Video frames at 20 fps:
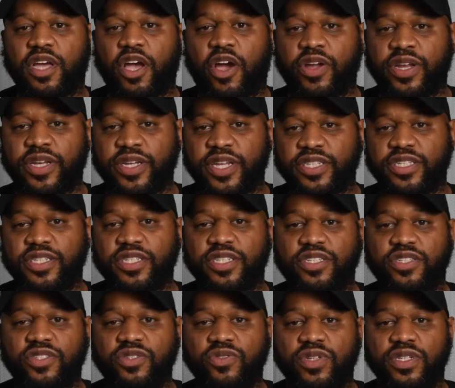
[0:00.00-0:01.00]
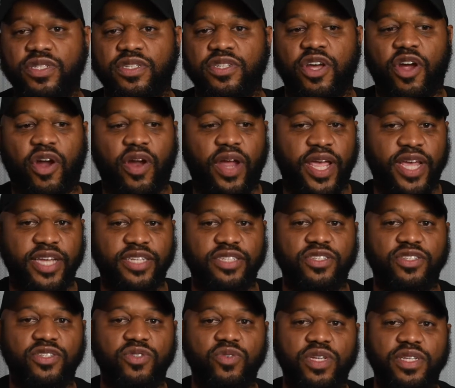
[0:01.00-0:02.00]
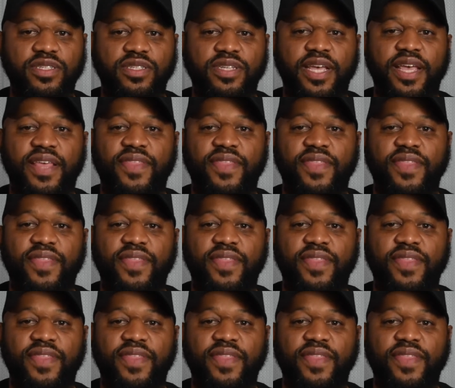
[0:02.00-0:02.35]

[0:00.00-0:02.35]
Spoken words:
our indigenous students, our Asian students,